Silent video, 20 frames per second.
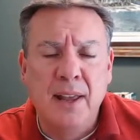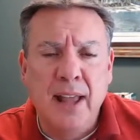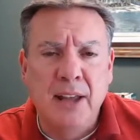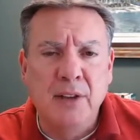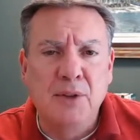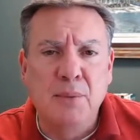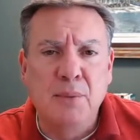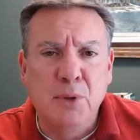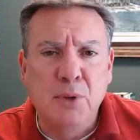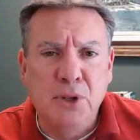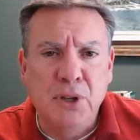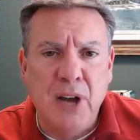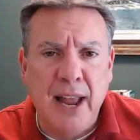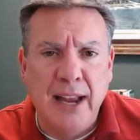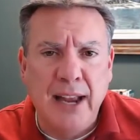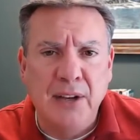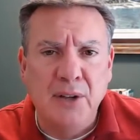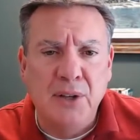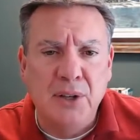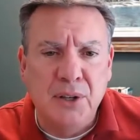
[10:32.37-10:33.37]
and some
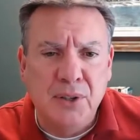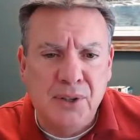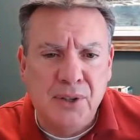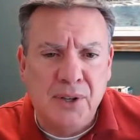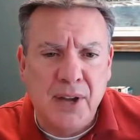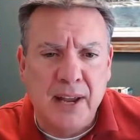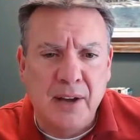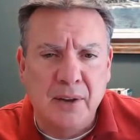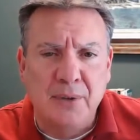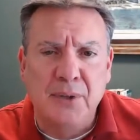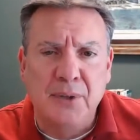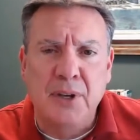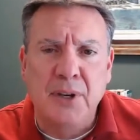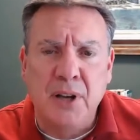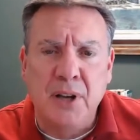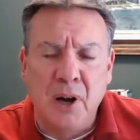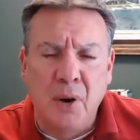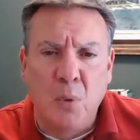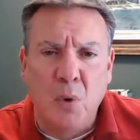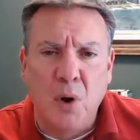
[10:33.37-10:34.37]
change in sales in
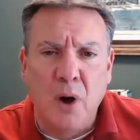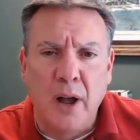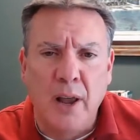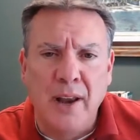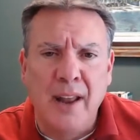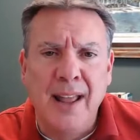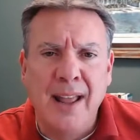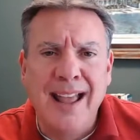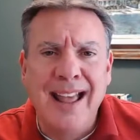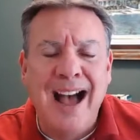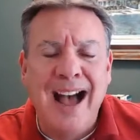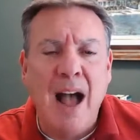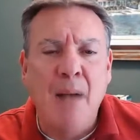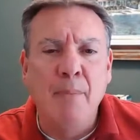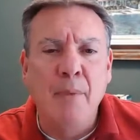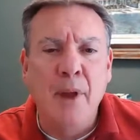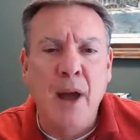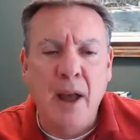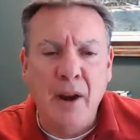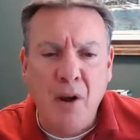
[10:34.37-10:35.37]
year one.
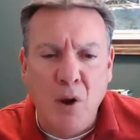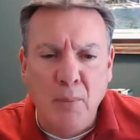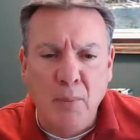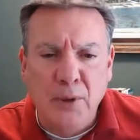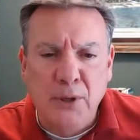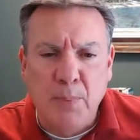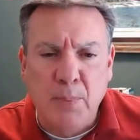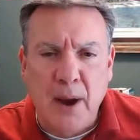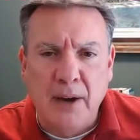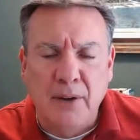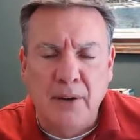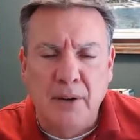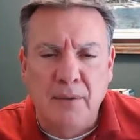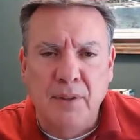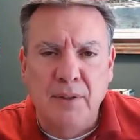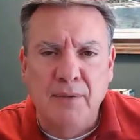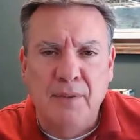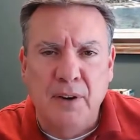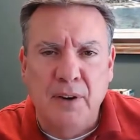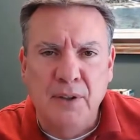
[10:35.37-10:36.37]
I'm not a home inspector for
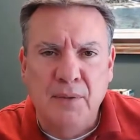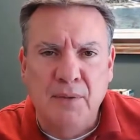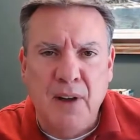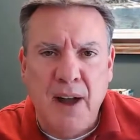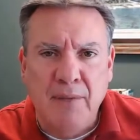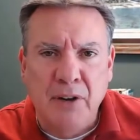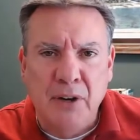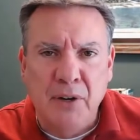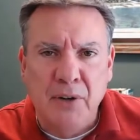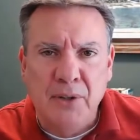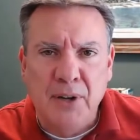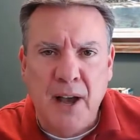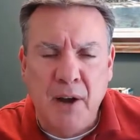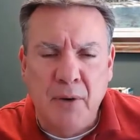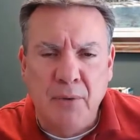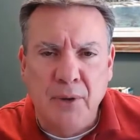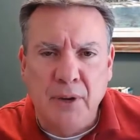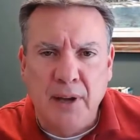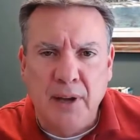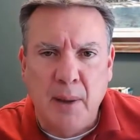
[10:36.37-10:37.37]
the first 5 years I
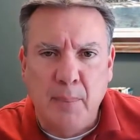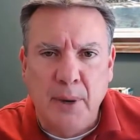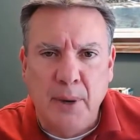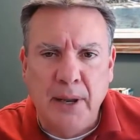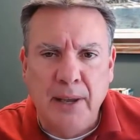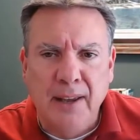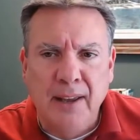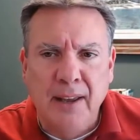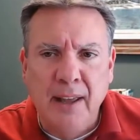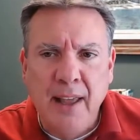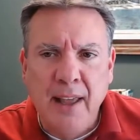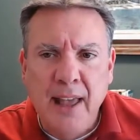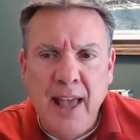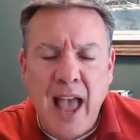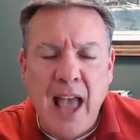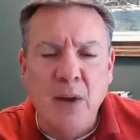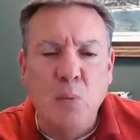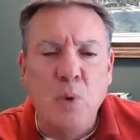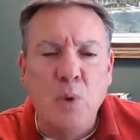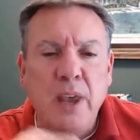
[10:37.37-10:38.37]
owned the company,
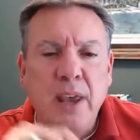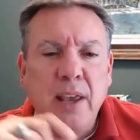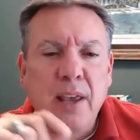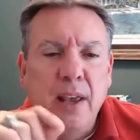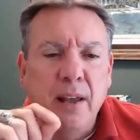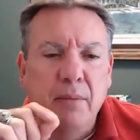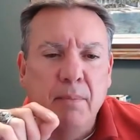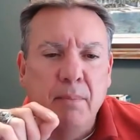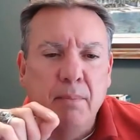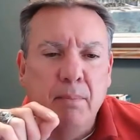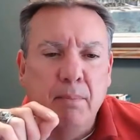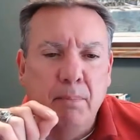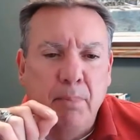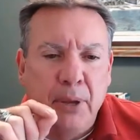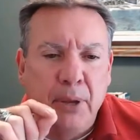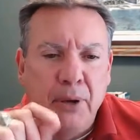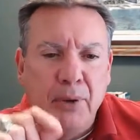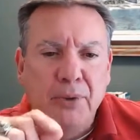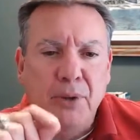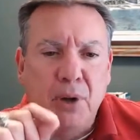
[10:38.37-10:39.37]
and we
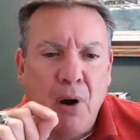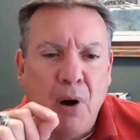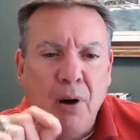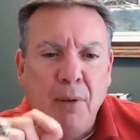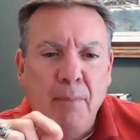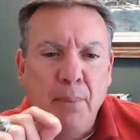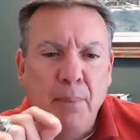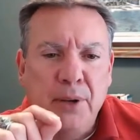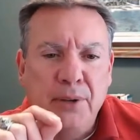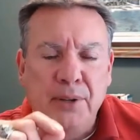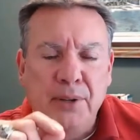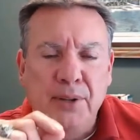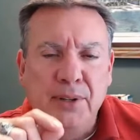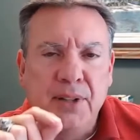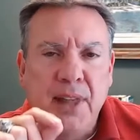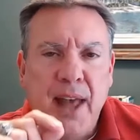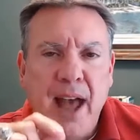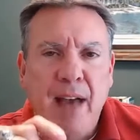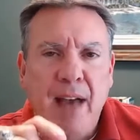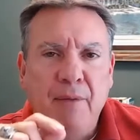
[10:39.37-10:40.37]
built our business
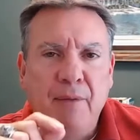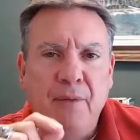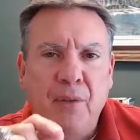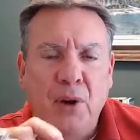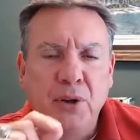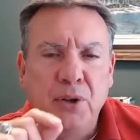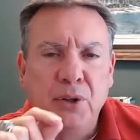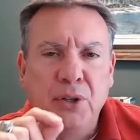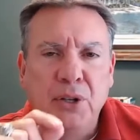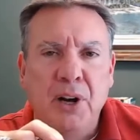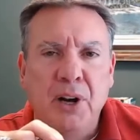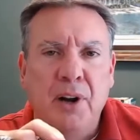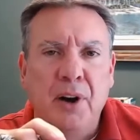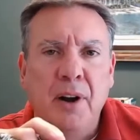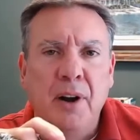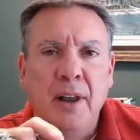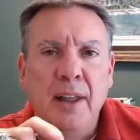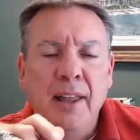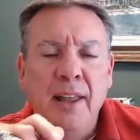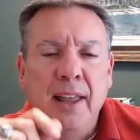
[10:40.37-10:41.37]
that first
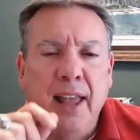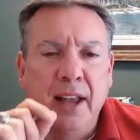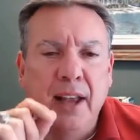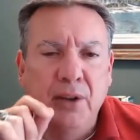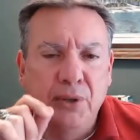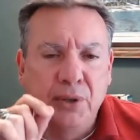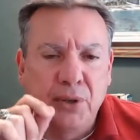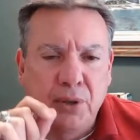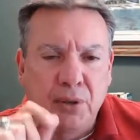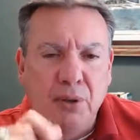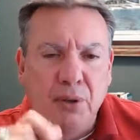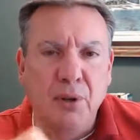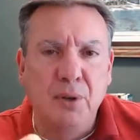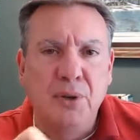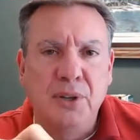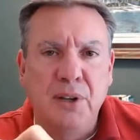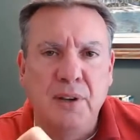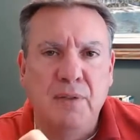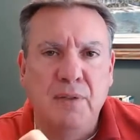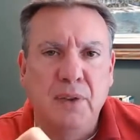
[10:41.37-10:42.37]
year
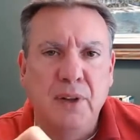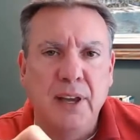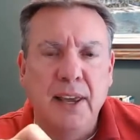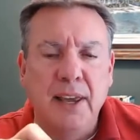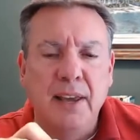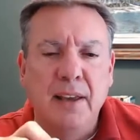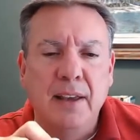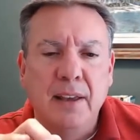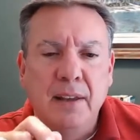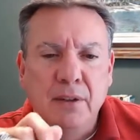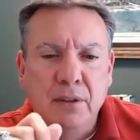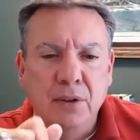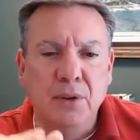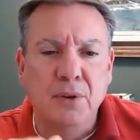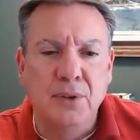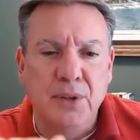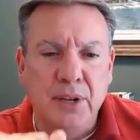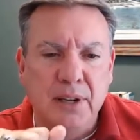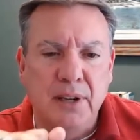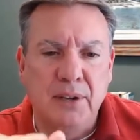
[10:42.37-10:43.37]
exclusively
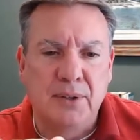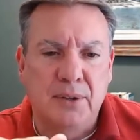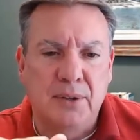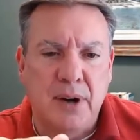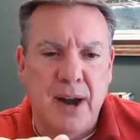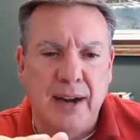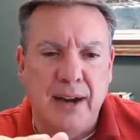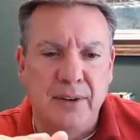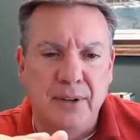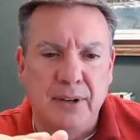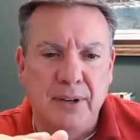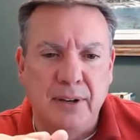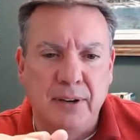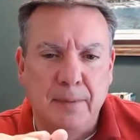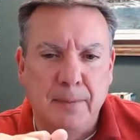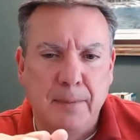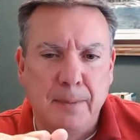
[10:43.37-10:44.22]
using this strategy.